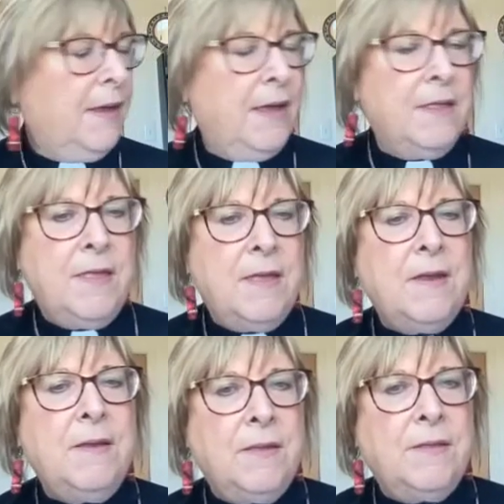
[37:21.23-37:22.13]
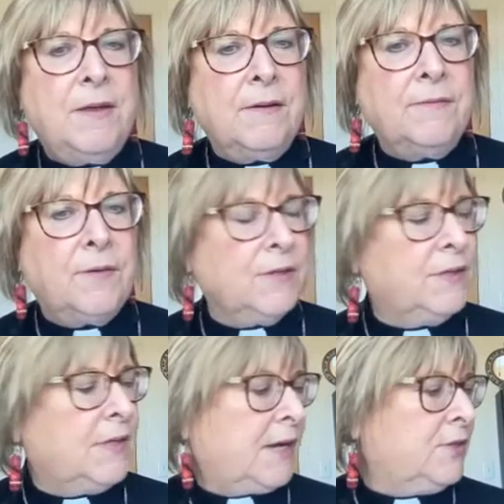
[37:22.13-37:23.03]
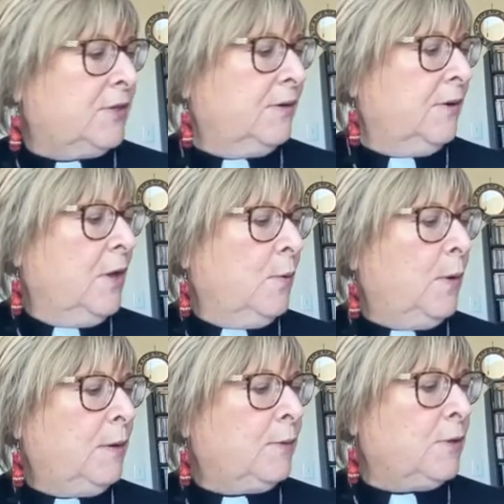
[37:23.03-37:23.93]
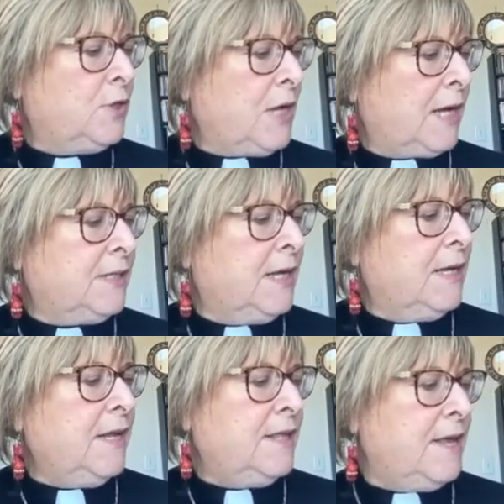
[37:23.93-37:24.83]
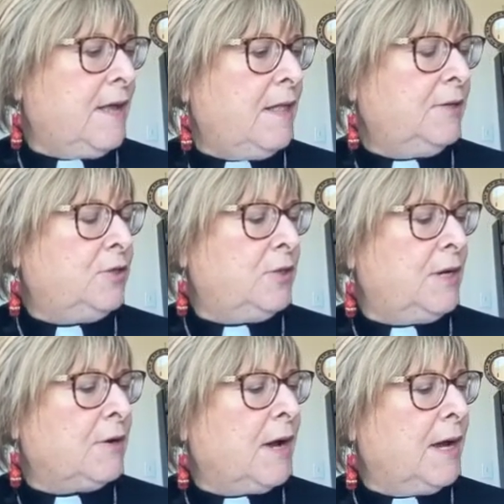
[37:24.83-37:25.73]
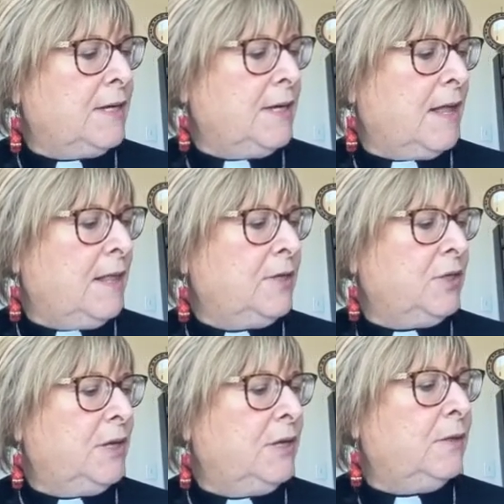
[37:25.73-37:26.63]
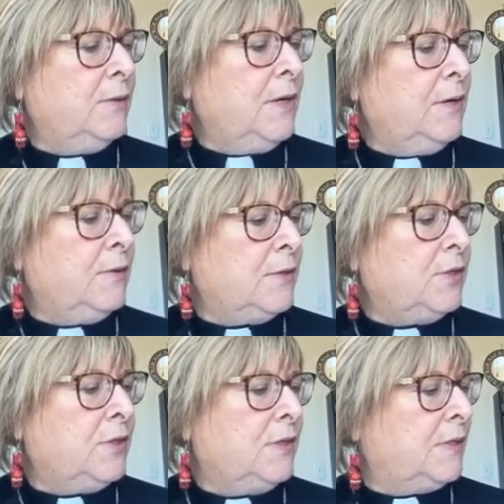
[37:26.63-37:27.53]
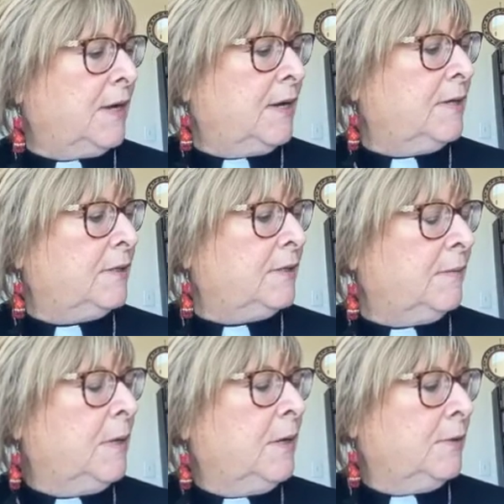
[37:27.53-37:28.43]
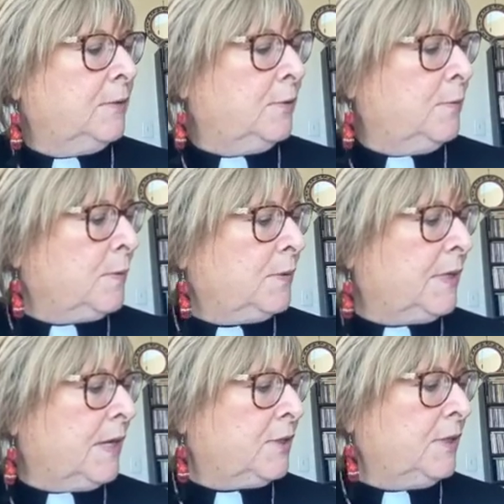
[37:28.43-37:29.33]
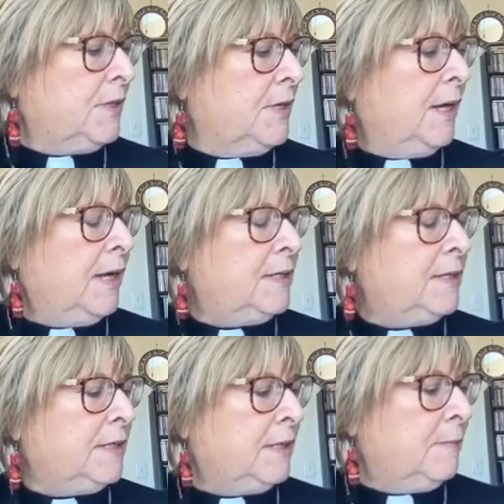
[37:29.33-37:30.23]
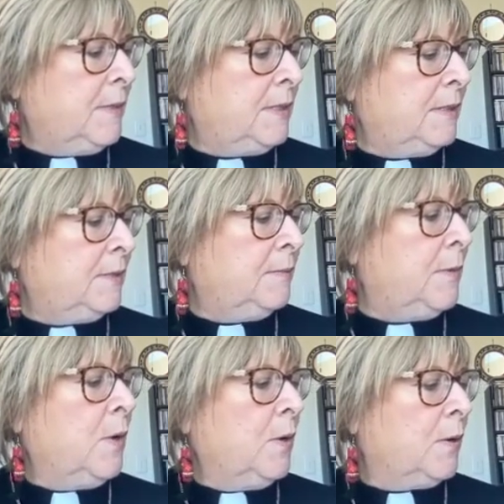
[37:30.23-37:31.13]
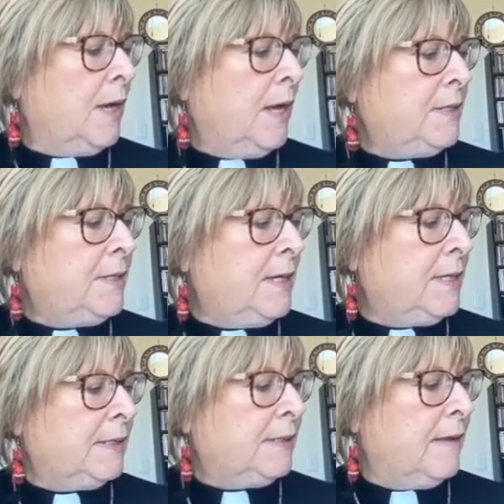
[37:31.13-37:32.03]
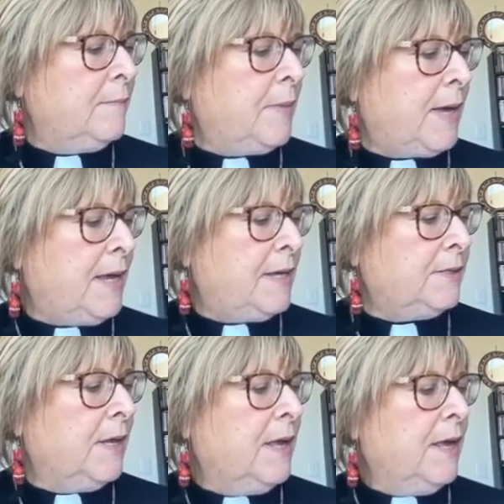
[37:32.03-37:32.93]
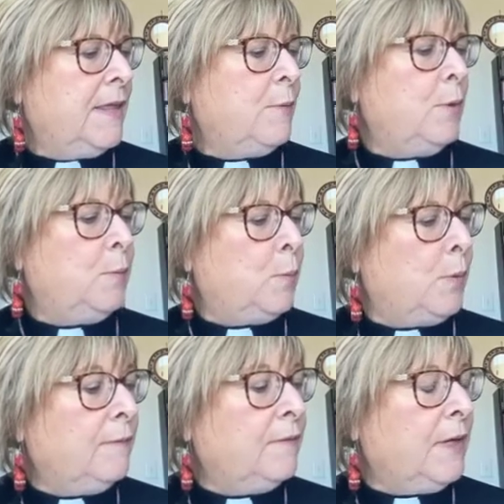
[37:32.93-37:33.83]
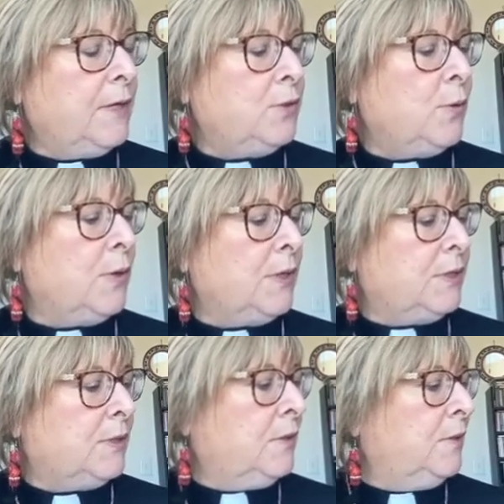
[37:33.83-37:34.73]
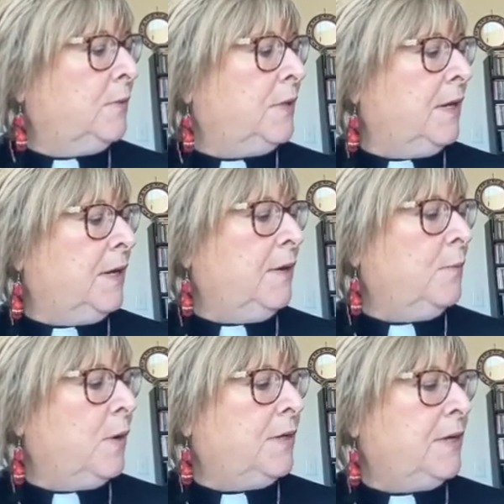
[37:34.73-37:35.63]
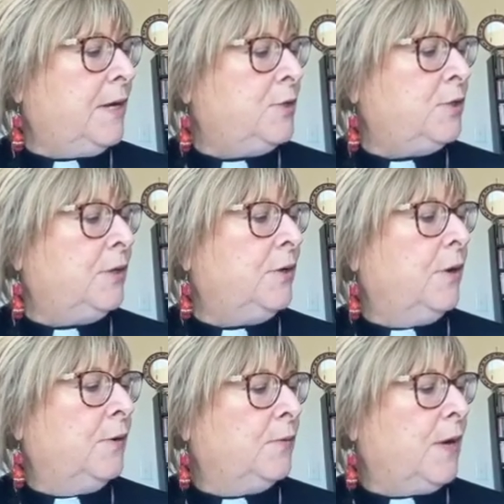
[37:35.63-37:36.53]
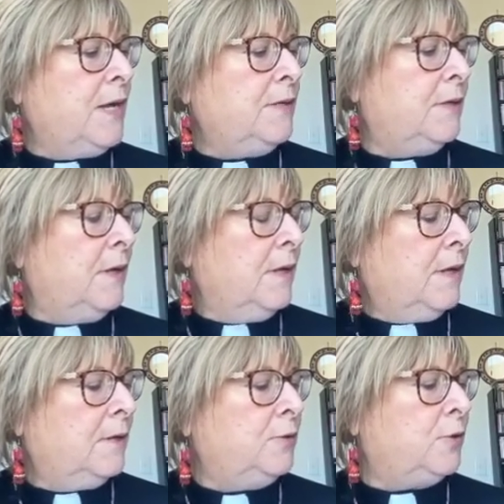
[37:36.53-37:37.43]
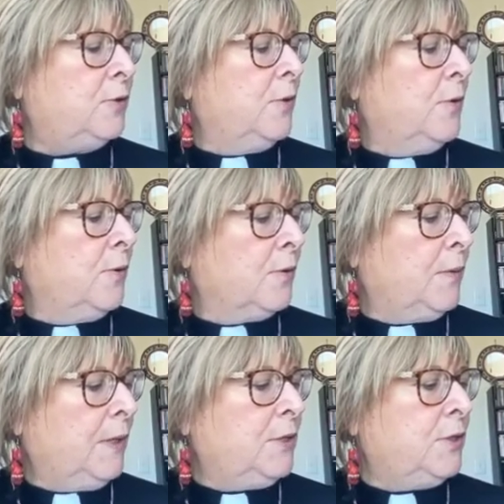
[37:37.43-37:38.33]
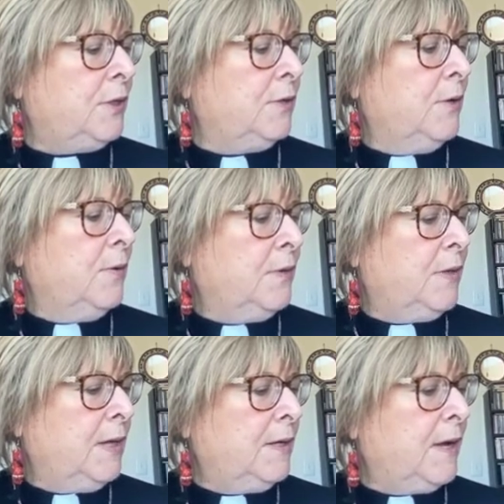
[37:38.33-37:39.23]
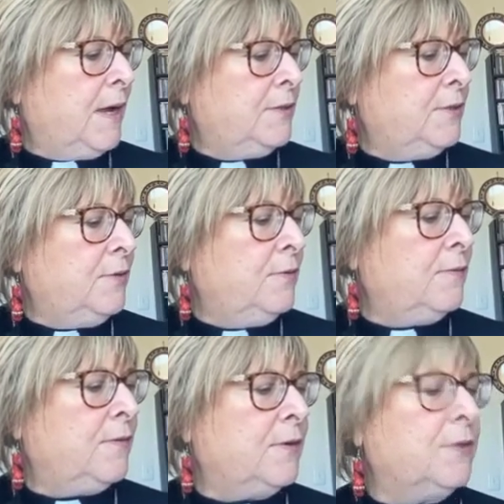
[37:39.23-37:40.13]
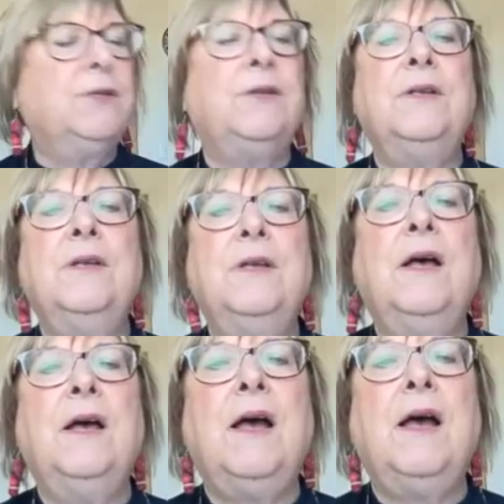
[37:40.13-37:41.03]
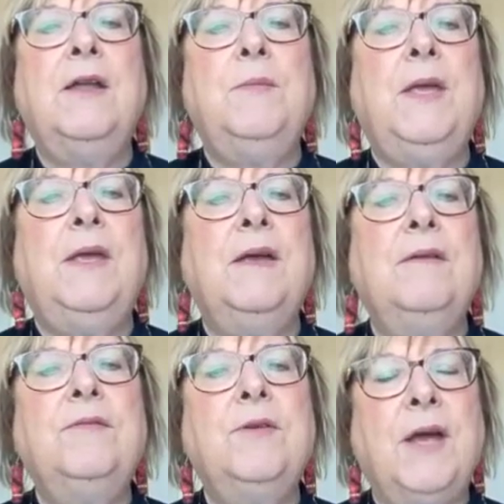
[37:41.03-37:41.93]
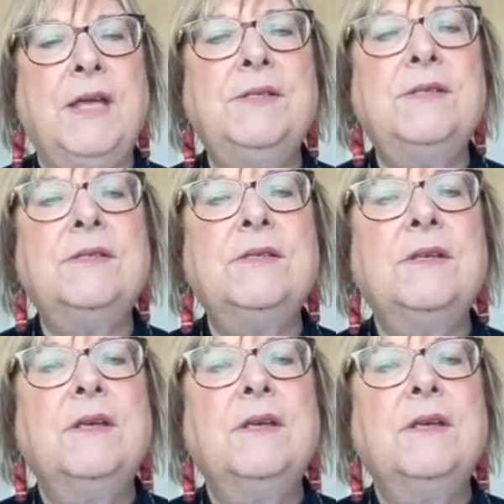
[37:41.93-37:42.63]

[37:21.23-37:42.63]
And then in the therefore section, we reject any theology or ideology, including Christian Zionism, supersession, anti Semitism, or anti Islam bias that would privilege or exclude any one nation, race, culture, or religion within God's universal economy of grace.